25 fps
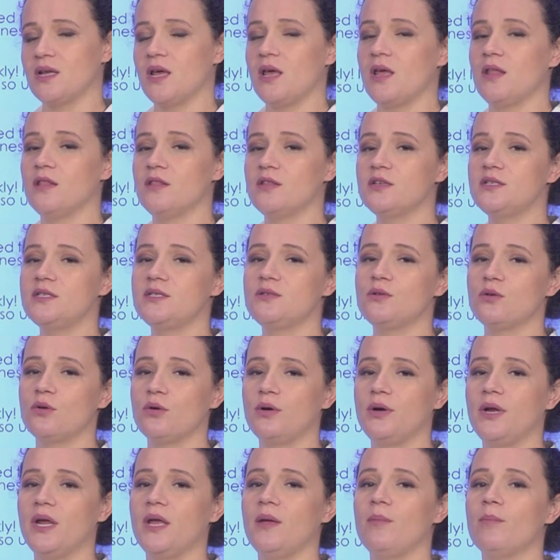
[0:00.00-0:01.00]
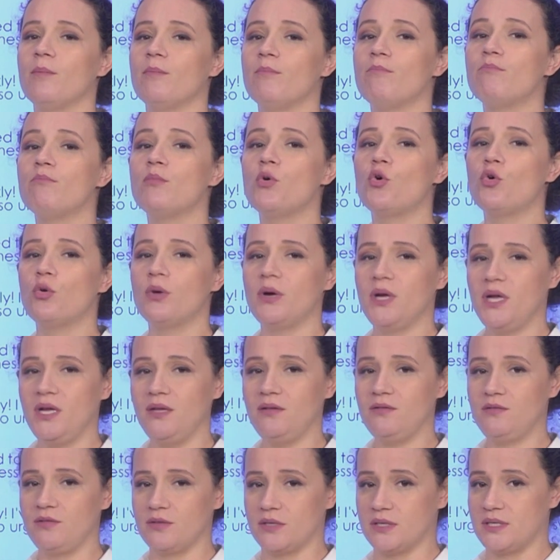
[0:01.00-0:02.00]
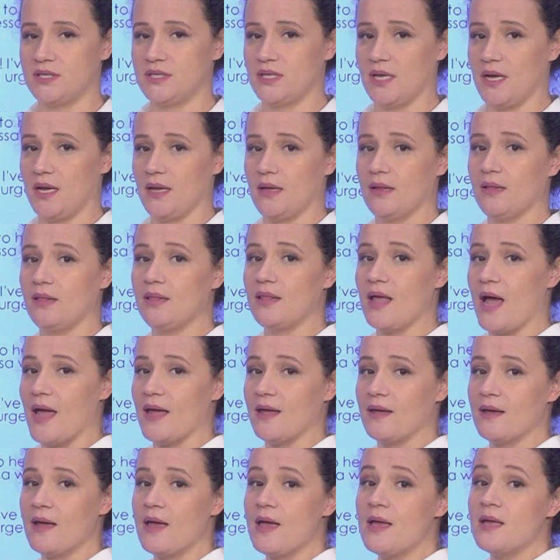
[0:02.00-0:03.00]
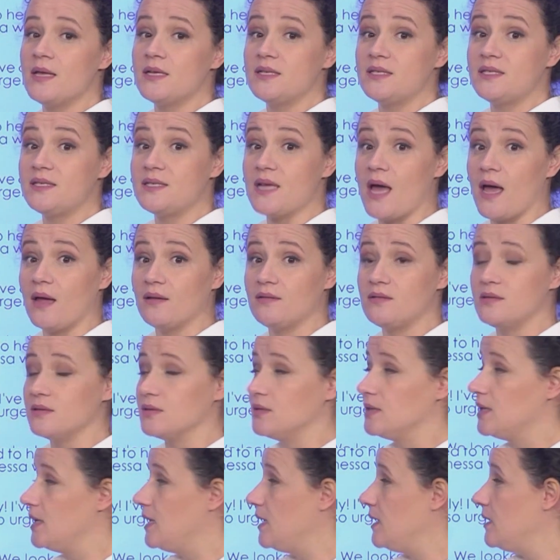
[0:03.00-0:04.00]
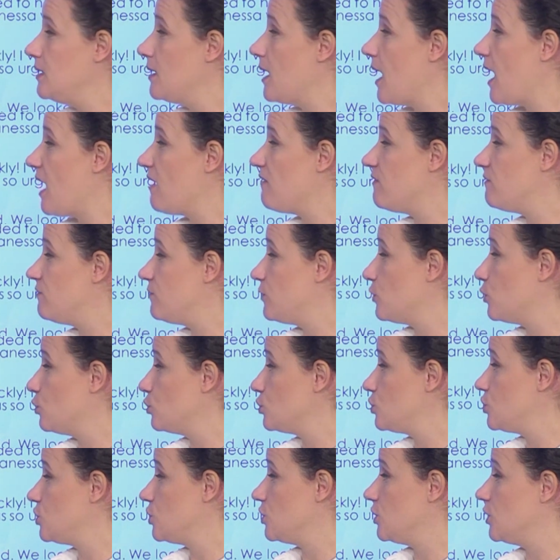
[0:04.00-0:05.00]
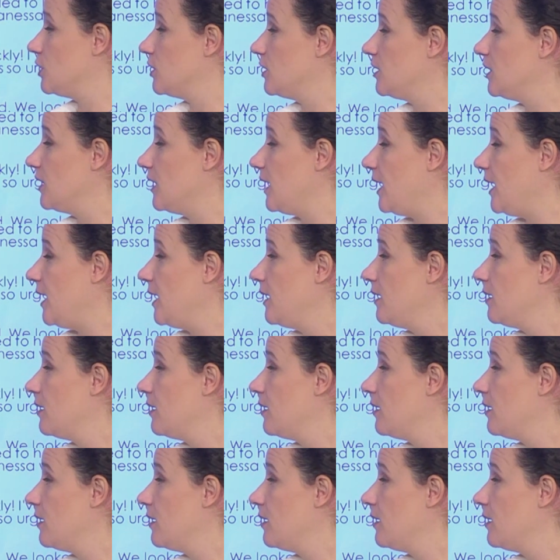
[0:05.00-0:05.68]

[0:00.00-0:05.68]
the story more interesting, like suddenly, unfortunately,